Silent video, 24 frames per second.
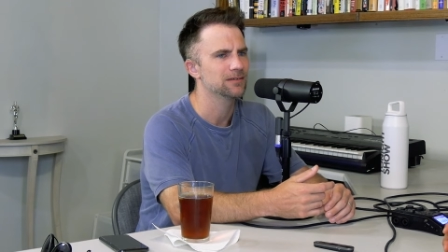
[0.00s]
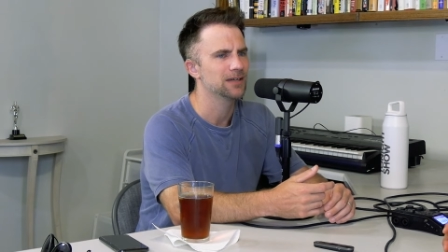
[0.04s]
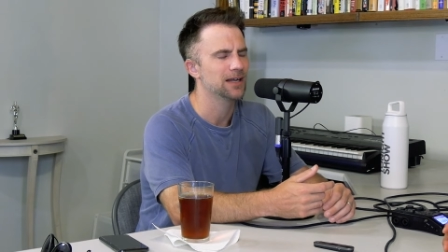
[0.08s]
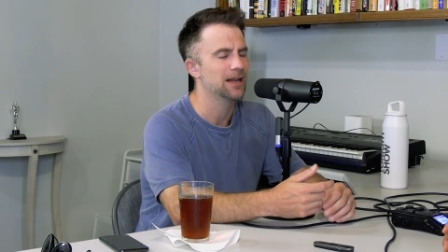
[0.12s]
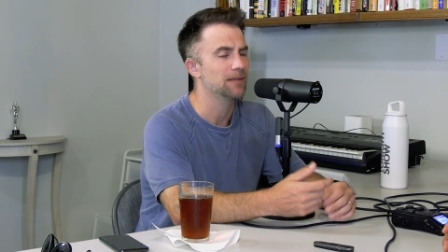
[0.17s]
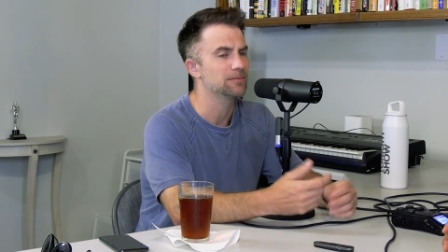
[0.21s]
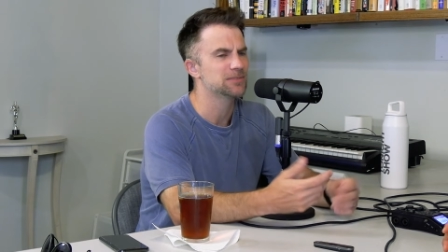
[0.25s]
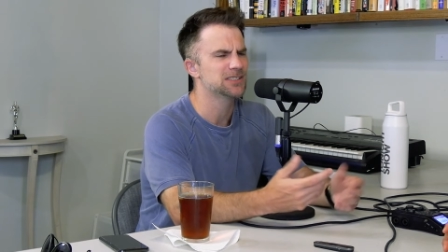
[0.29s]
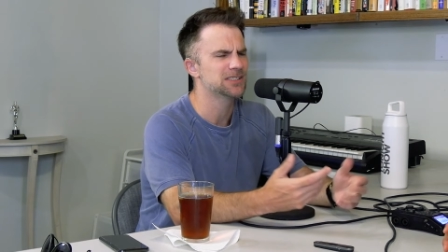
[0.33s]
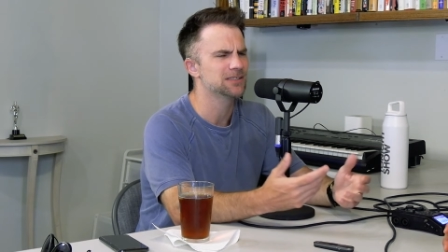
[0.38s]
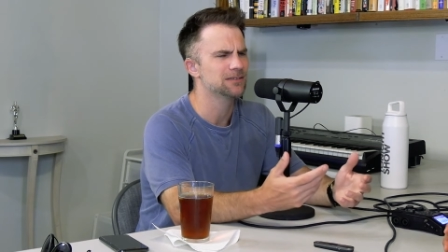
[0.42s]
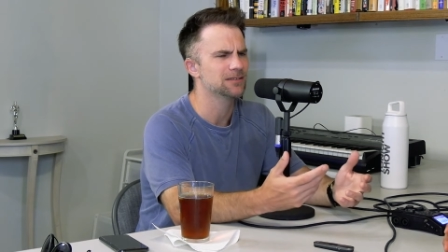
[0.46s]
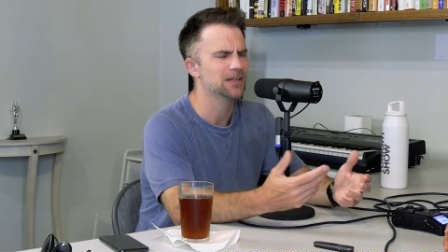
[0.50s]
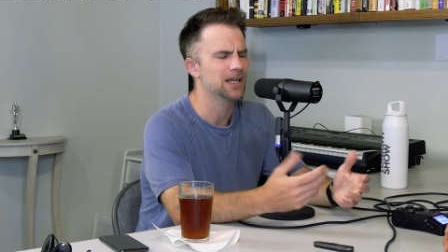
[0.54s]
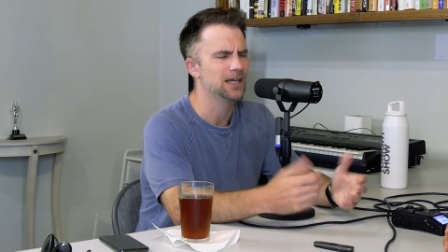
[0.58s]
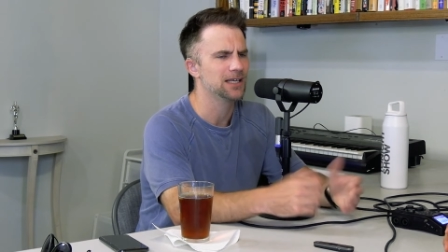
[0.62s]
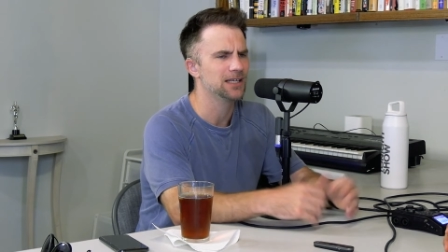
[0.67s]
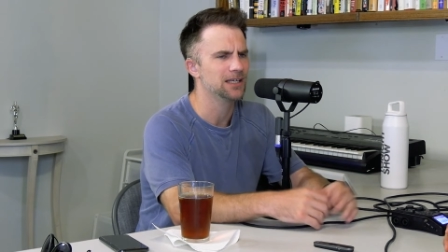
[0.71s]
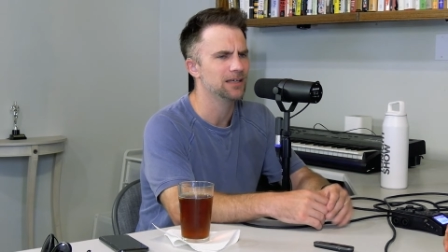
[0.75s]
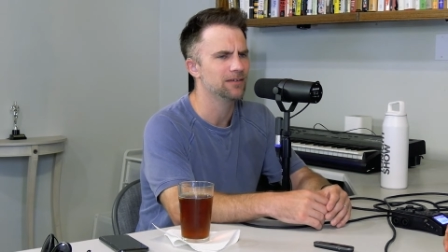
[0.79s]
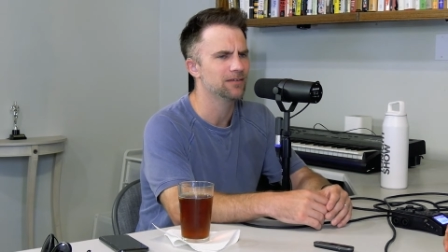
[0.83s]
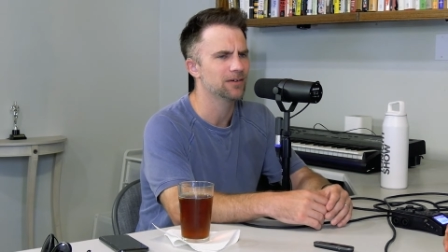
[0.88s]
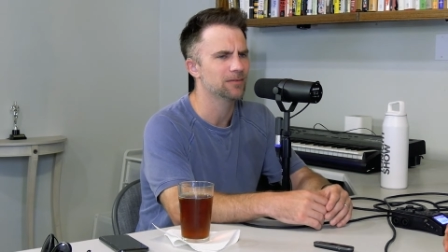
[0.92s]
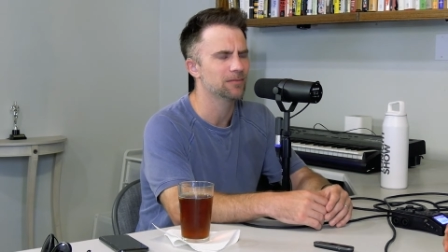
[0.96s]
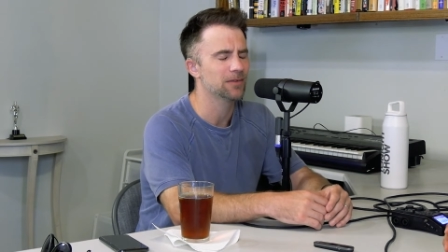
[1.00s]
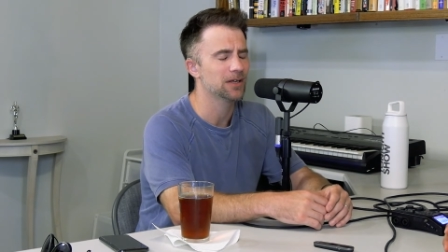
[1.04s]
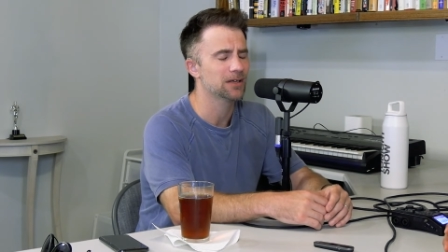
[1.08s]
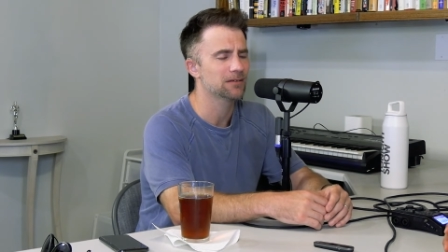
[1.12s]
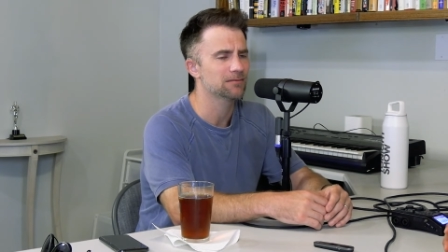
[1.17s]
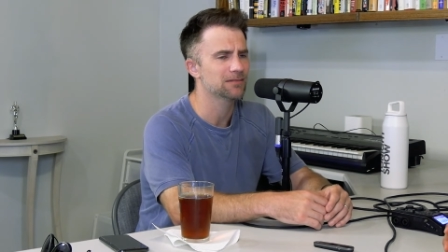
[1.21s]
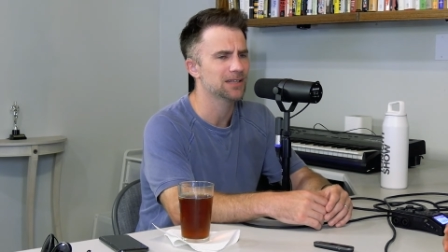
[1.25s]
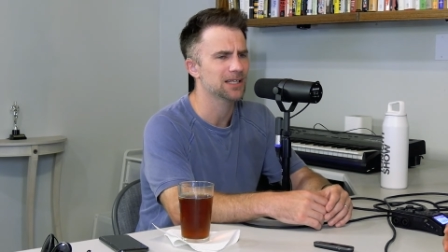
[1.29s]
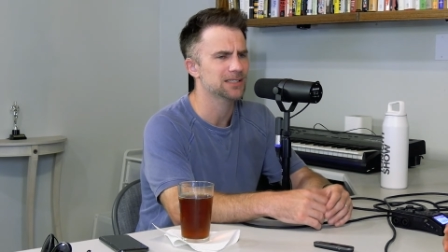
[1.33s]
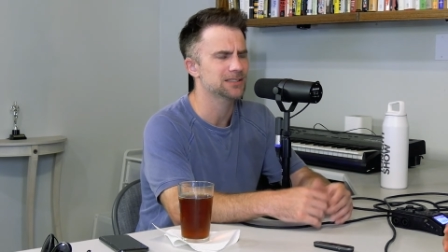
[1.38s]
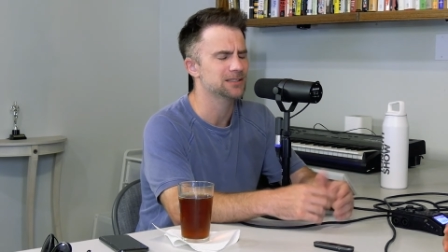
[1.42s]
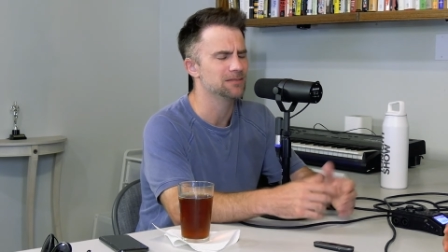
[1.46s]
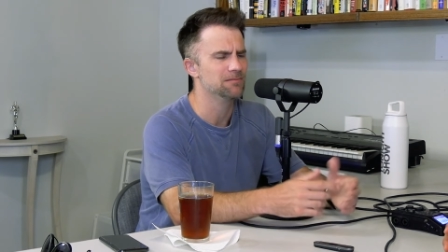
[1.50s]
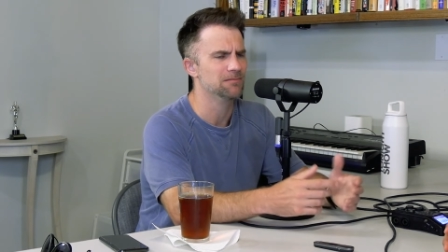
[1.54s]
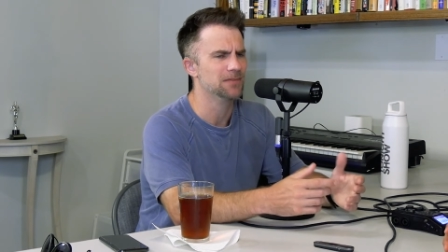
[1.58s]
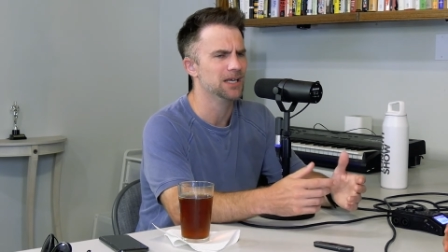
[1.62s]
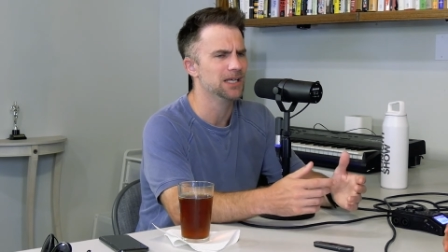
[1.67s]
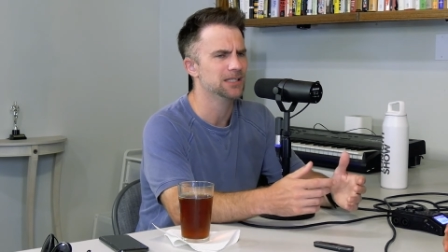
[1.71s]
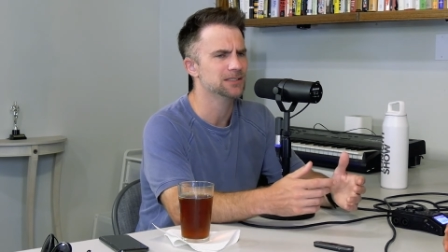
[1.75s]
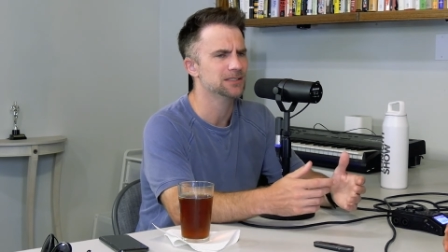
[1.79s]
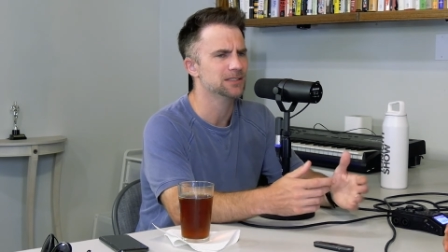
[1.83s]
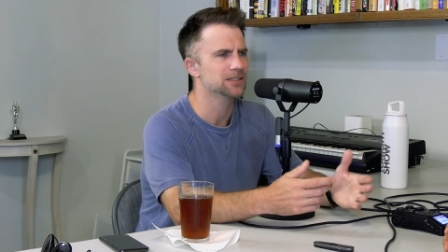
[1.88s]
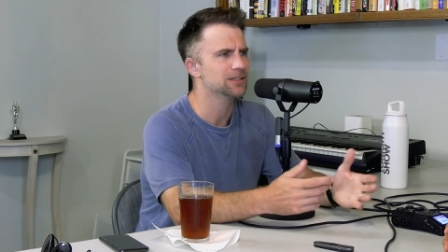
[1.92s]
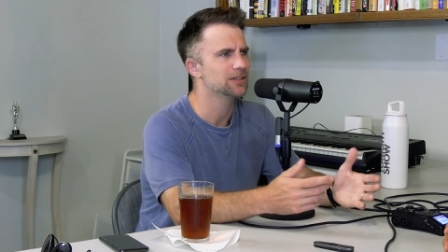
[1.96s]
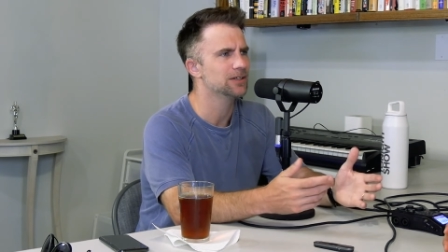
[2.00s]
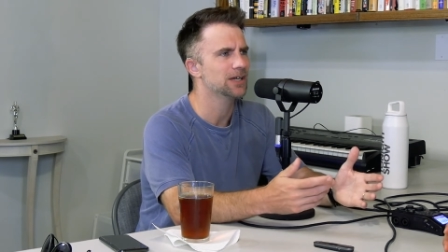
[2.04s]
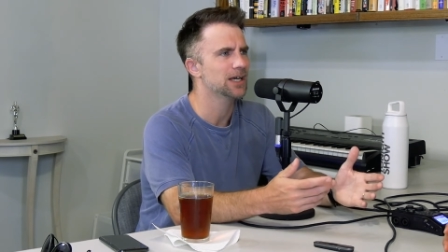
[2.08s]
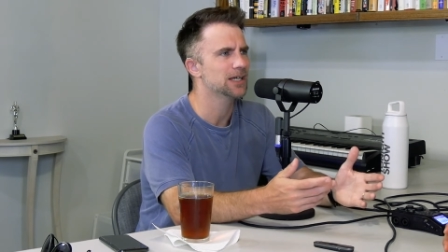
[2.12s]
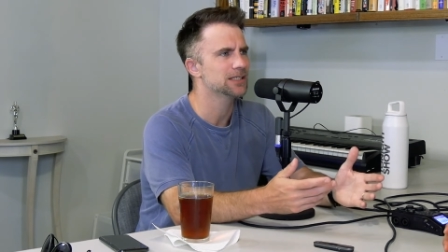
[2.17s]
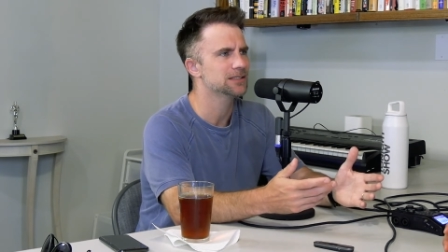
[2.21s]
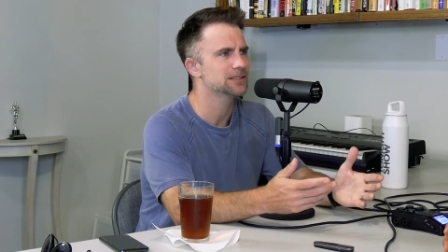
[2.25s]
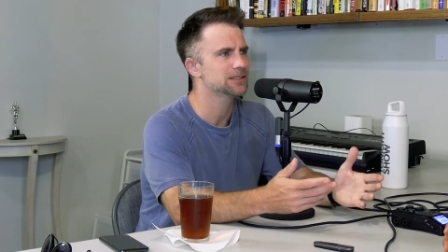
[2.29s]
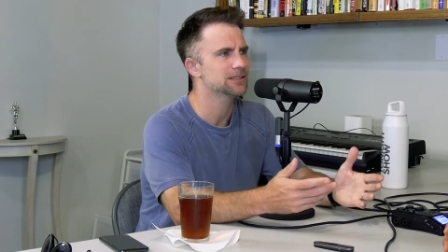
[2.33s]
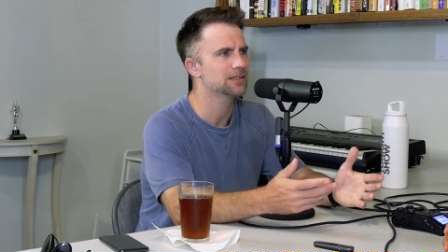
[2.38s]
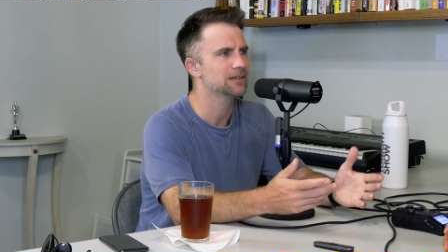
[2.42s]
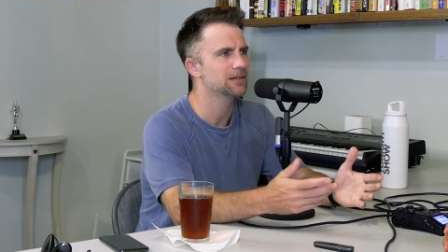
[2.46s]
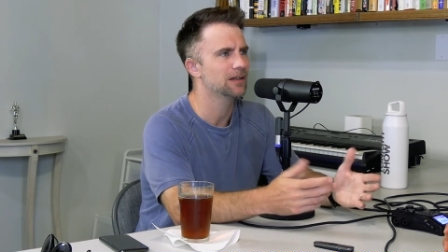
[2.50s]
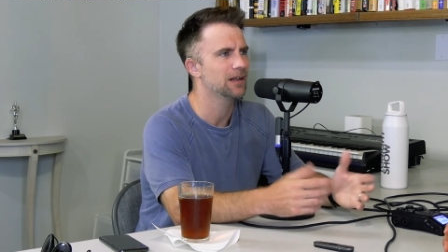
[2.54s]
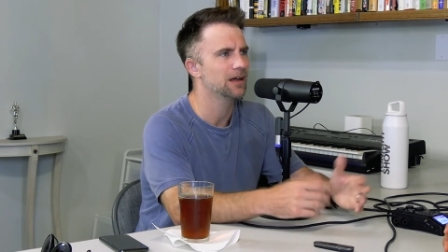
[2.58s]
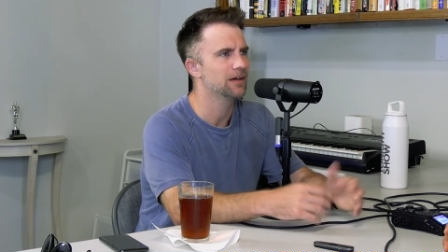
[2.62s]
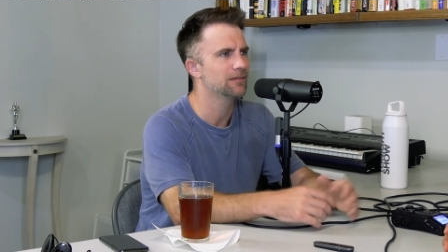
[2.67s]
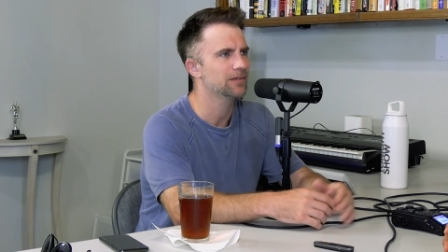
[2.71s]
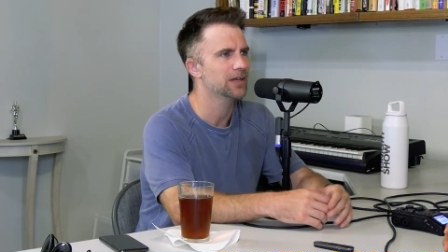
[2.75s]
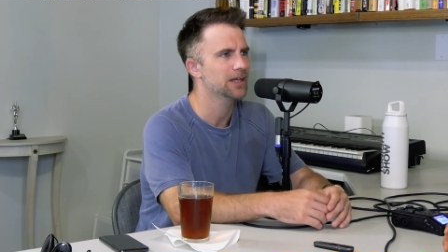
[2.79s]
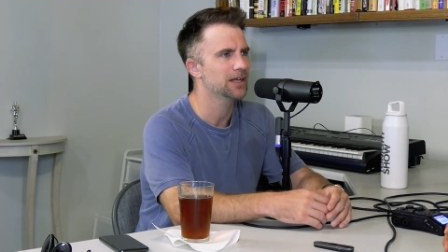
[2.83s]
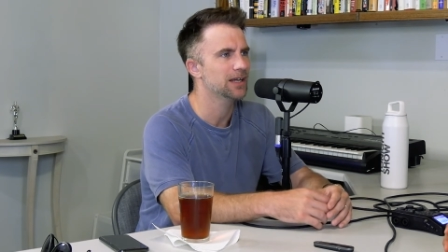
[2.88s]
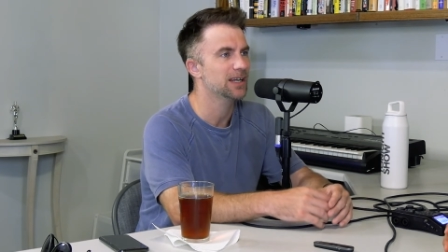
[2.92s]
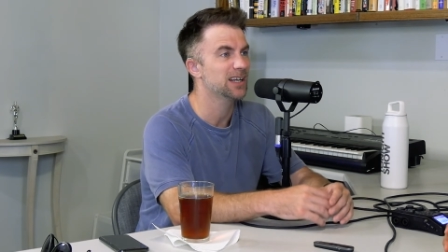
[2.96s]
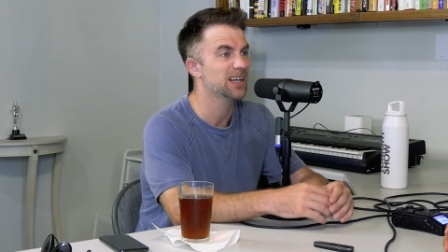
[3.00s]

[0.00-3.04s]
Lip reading: And I'm still naive. I'm like, that's amazing. Do you guys still love it?